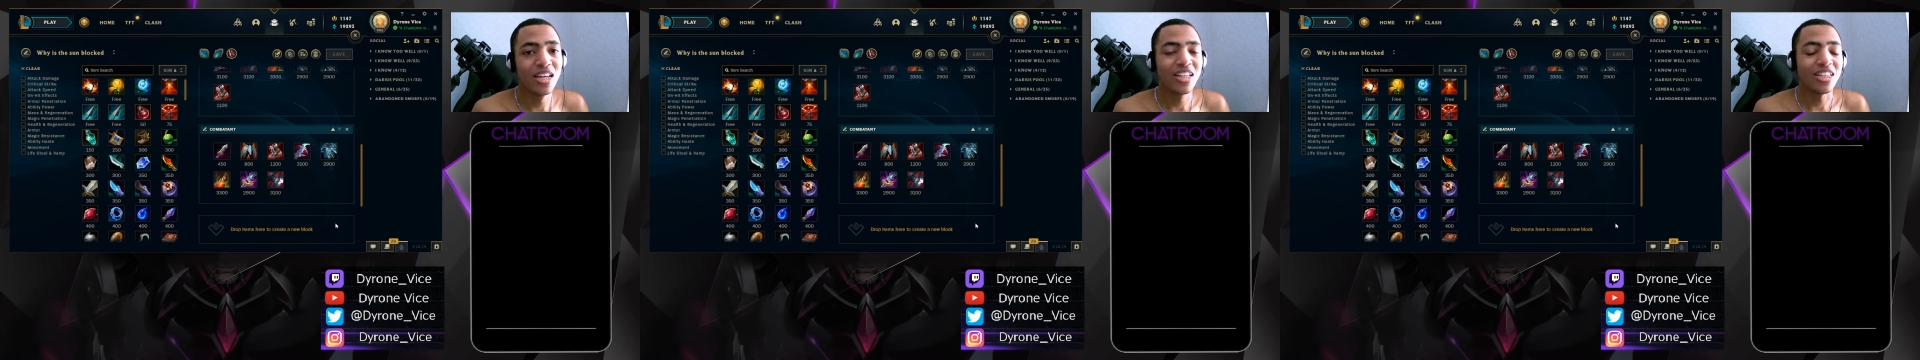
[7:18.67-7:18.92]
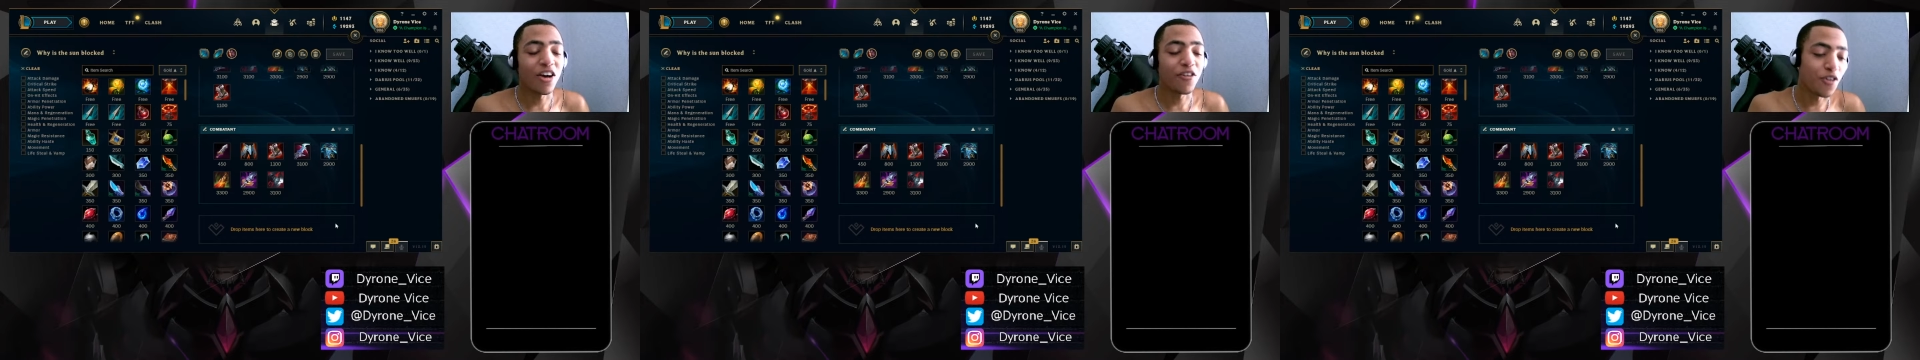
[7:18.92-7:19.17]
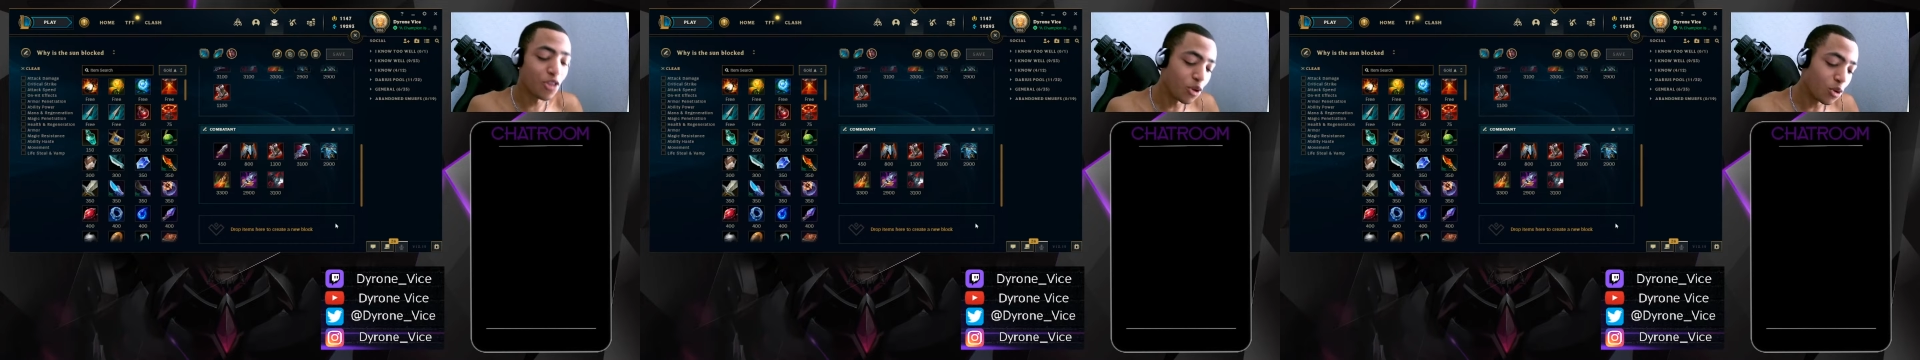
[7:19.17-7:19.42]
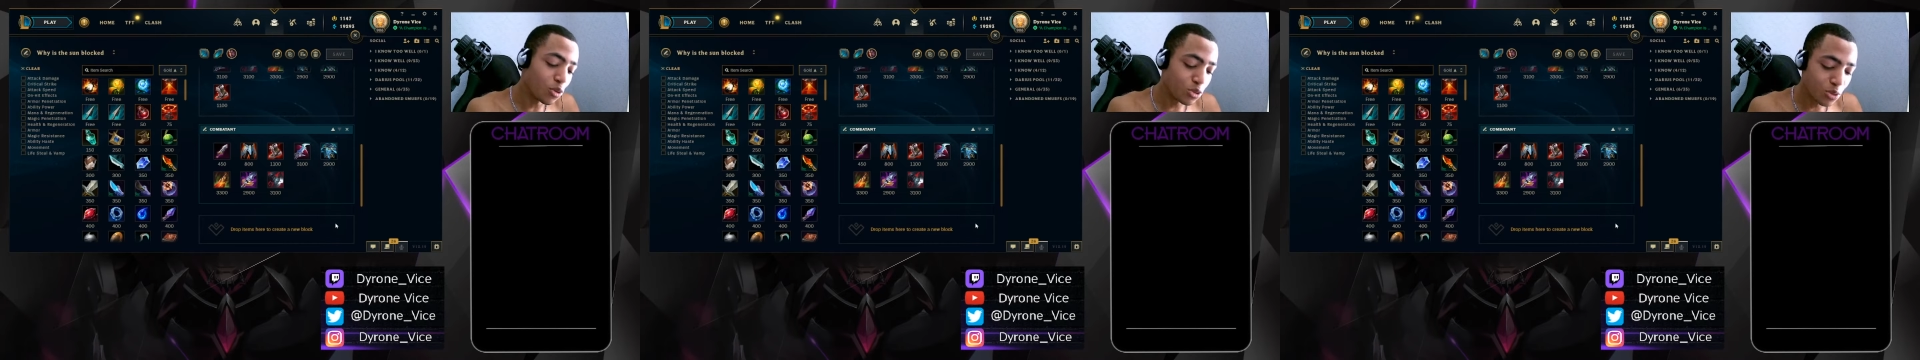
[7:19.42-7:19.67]
Now, for
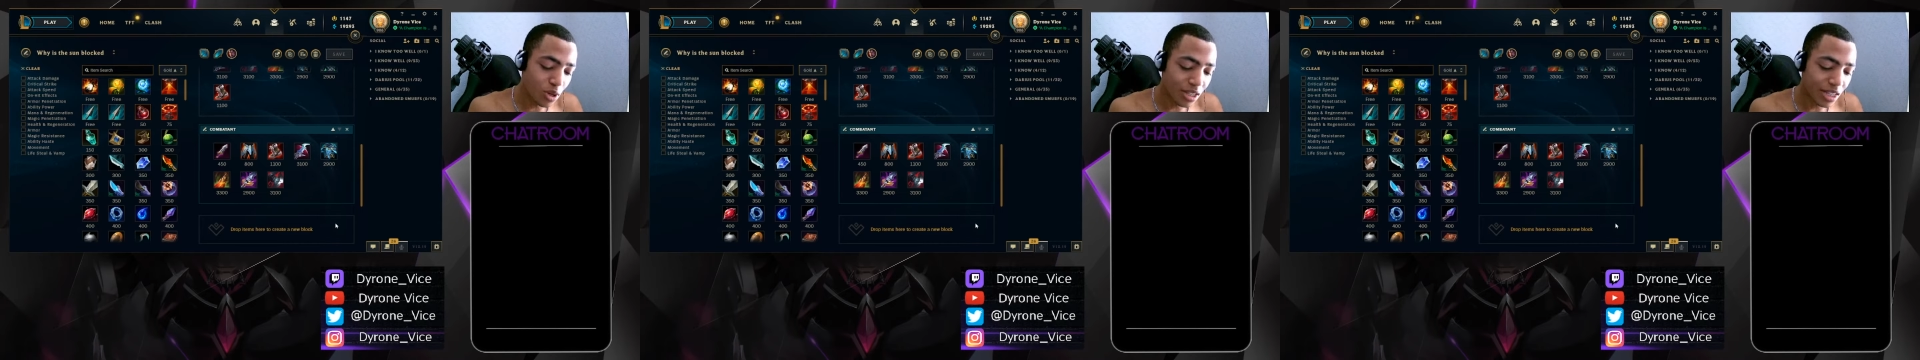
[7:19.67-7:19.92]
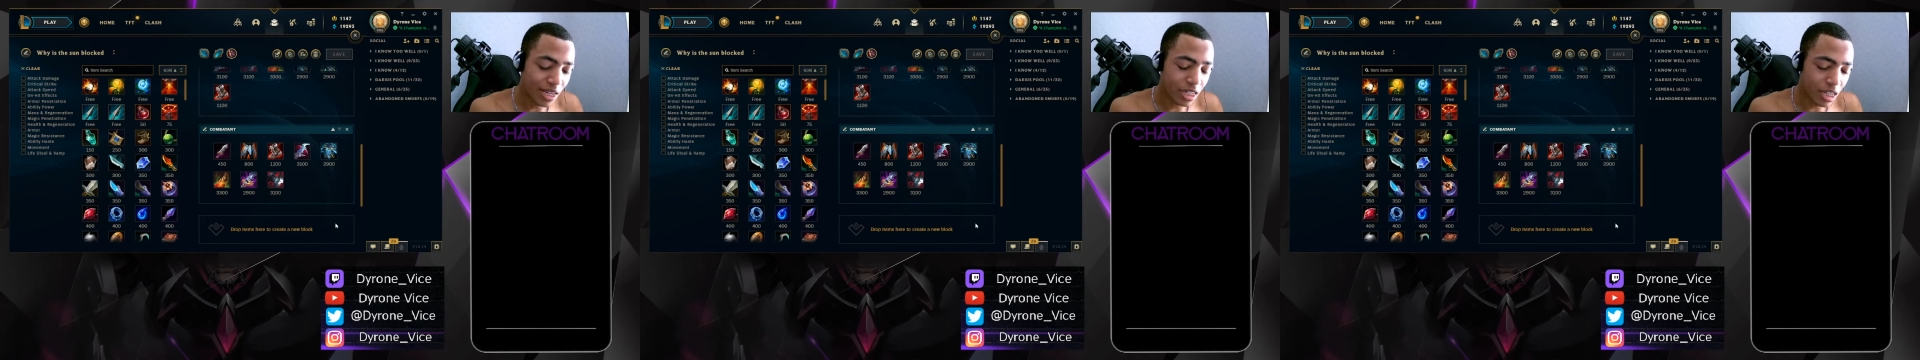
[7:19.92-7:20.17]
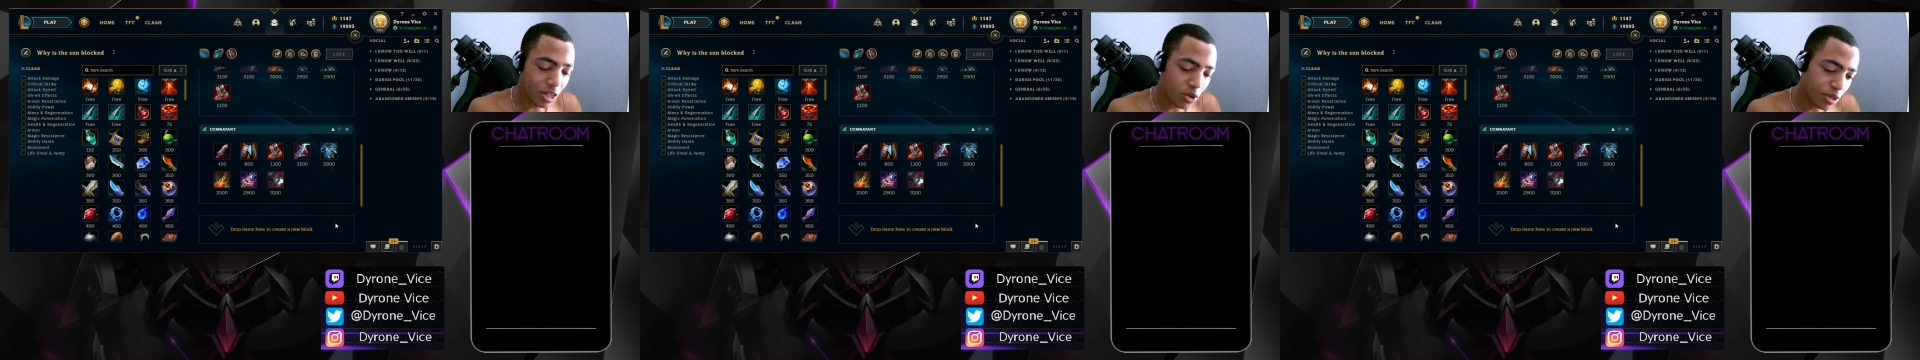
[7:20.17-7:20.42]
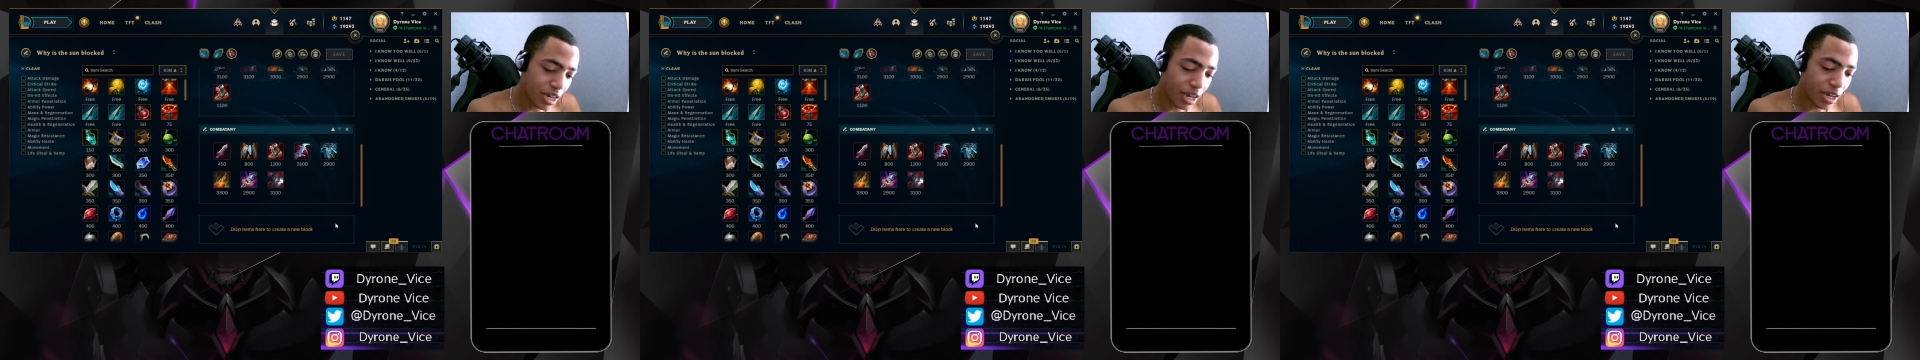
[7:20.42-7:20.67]
those who are like,
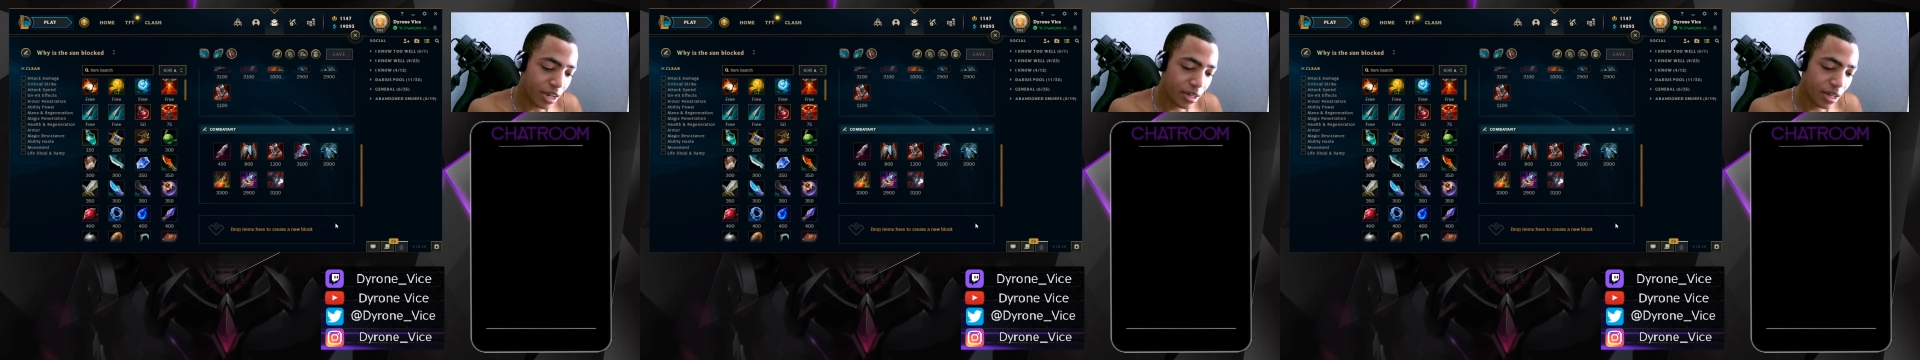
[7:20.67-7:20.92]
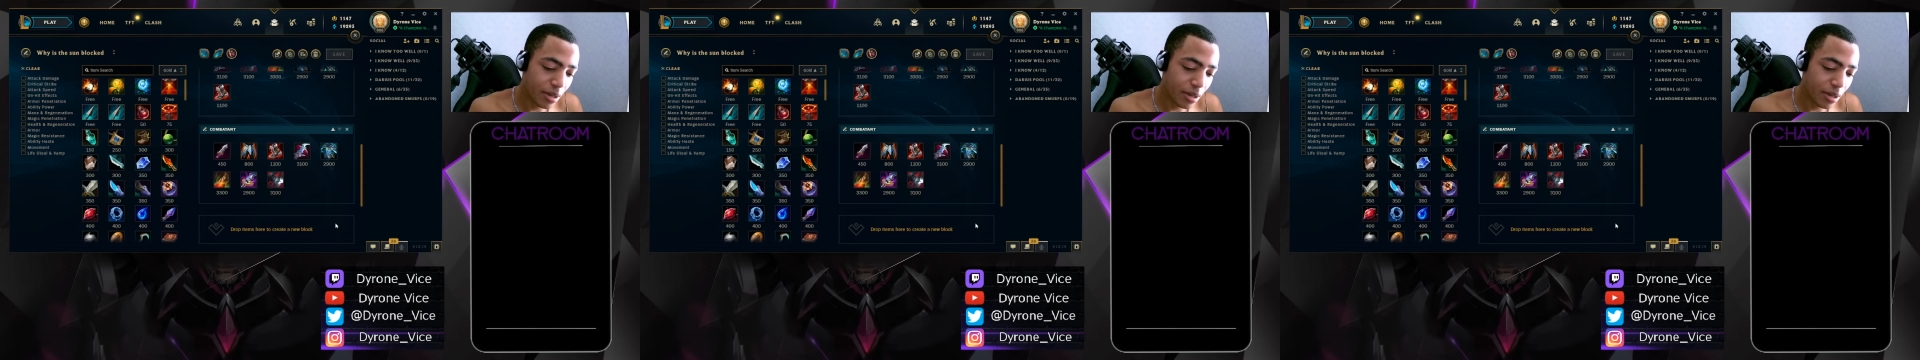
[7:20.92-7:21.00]
okay,